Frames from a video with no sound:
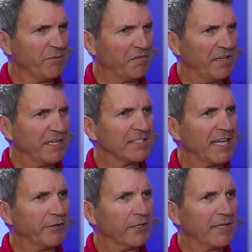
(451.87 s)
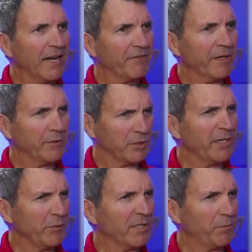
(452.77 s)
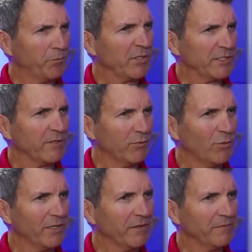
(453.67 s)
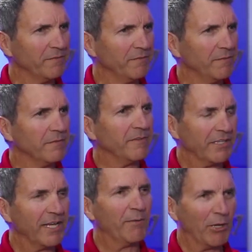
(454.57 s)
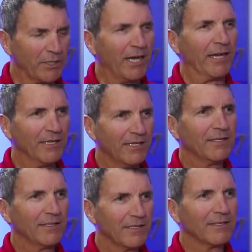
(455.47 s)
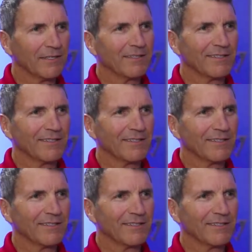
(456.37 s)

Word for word: the fitness center after him. So he was a prisoner of war in Vietnam. He was, and he was just,